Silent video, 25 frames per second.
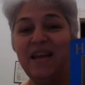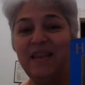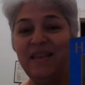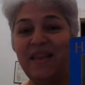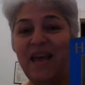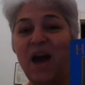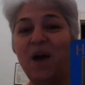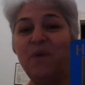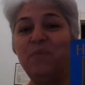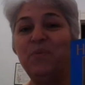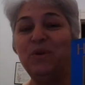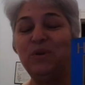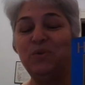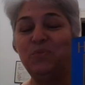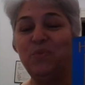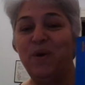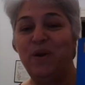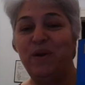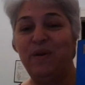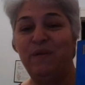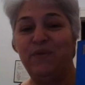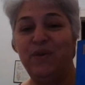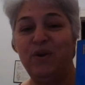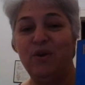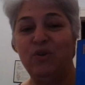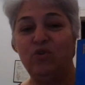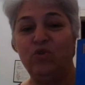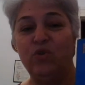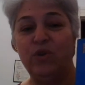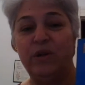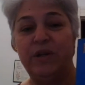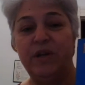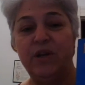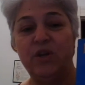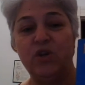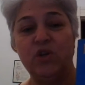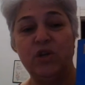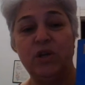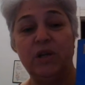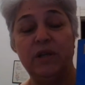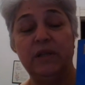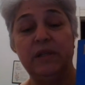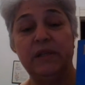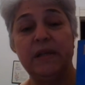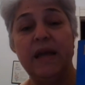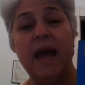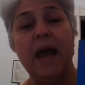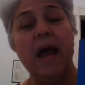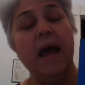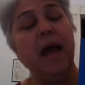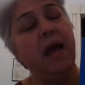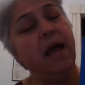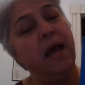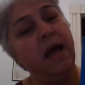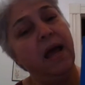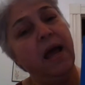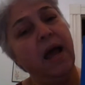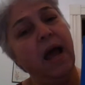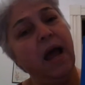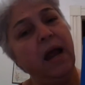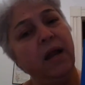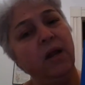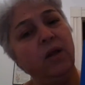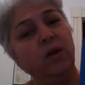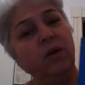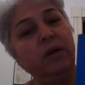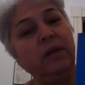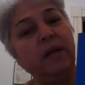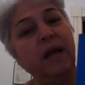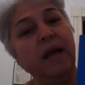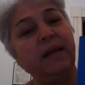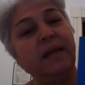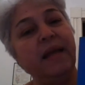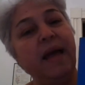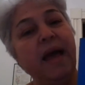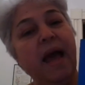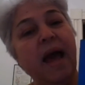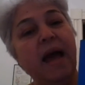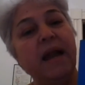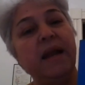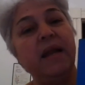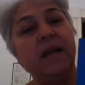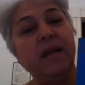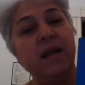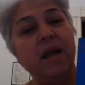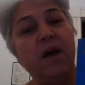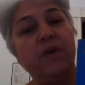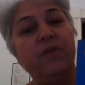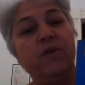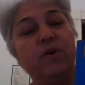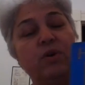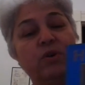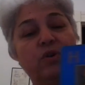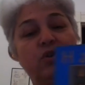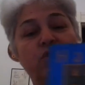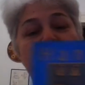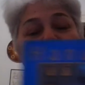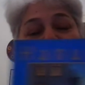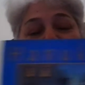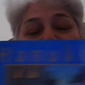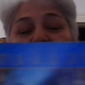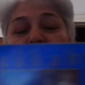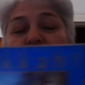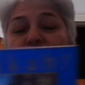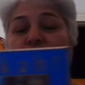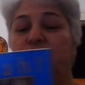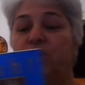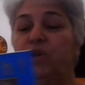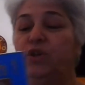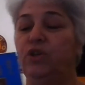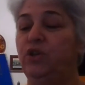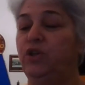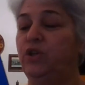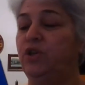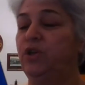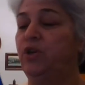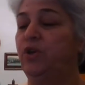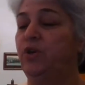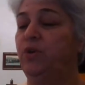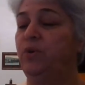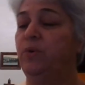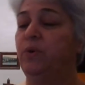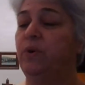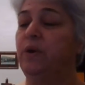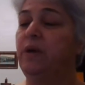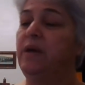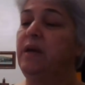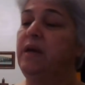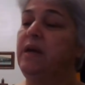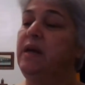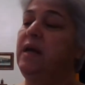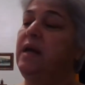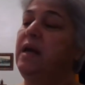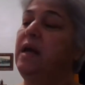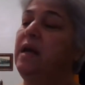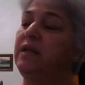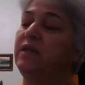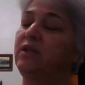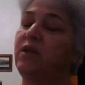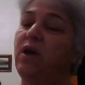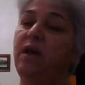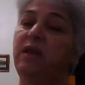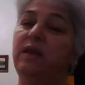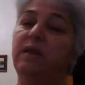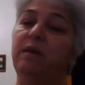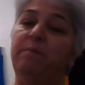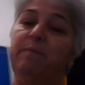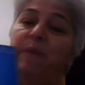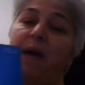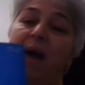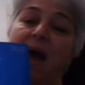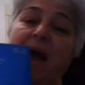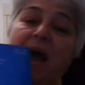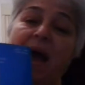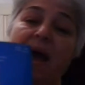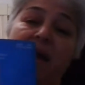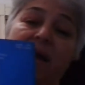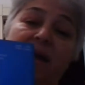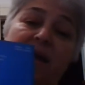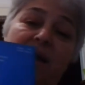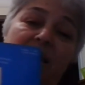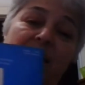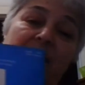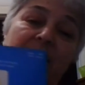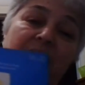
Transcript: That was one of their traditions. And it looked like they had another tradition too. It's on the back.